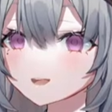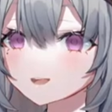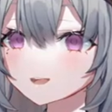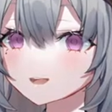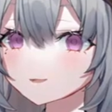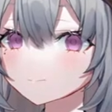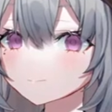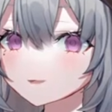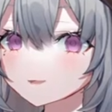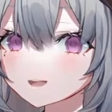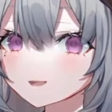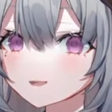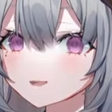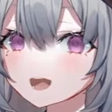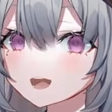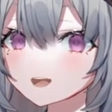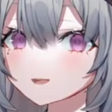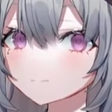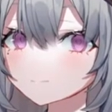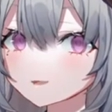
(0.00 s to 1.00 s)
evening
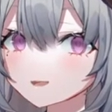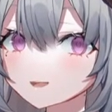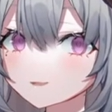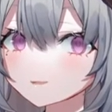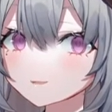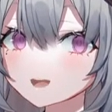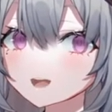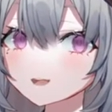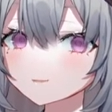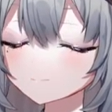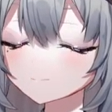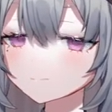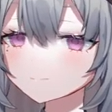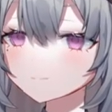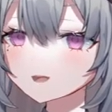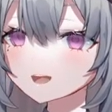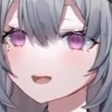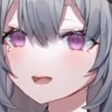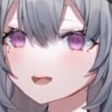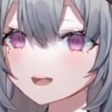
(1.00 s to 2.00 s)
time, because that's when
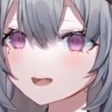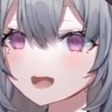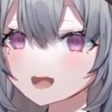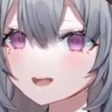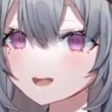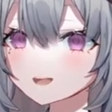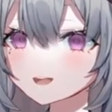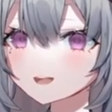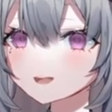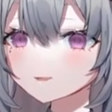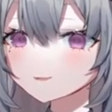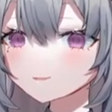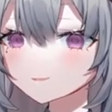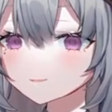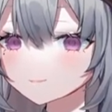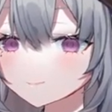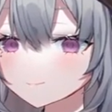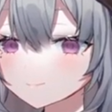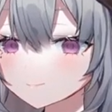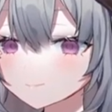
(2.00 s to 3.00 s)
my cat
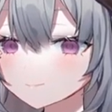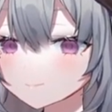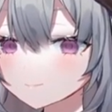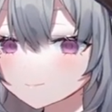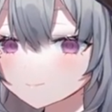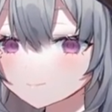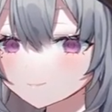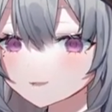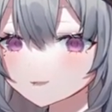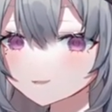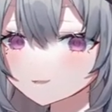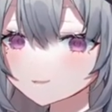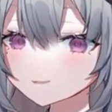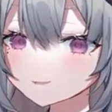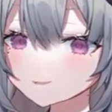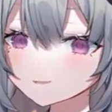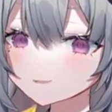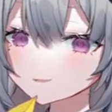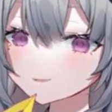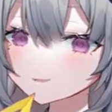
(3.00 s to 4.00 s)
eats.
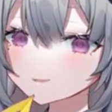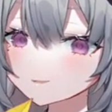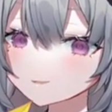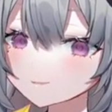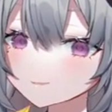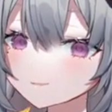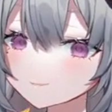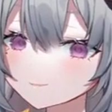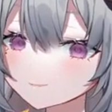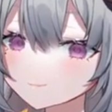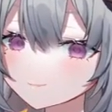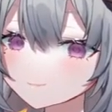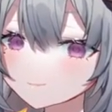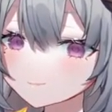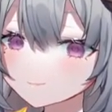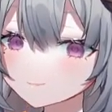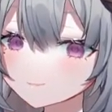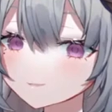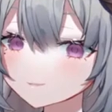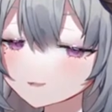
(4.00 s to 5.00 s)
Ah,
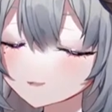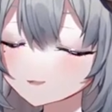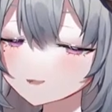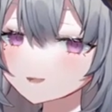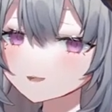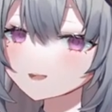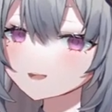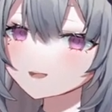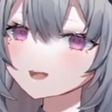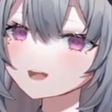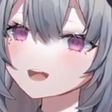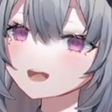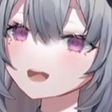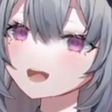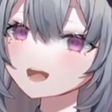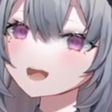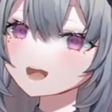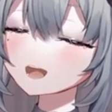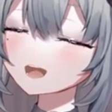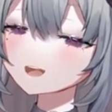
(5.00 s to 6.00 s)
I see. I see.
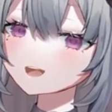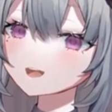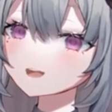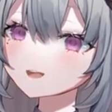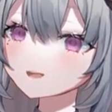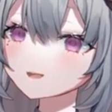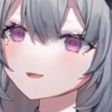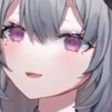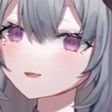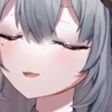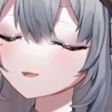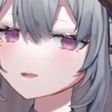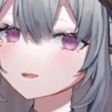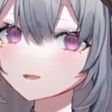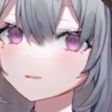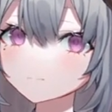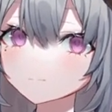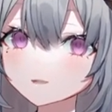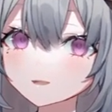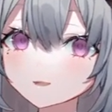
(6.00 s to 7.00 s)
Yeah,
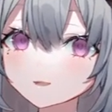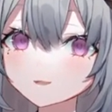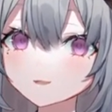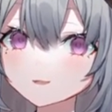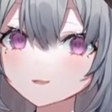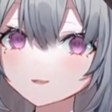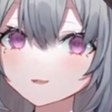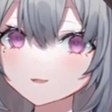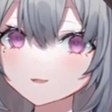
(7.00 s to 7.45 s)
but oh,